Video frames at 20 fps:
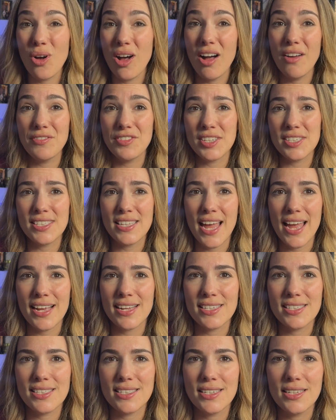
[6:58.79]
or after
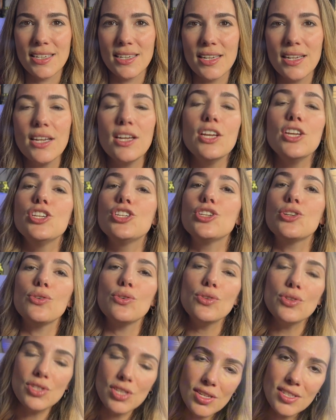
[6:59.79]
sex should
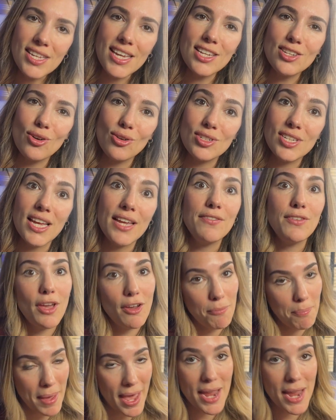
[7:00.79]
also see a doctor if you have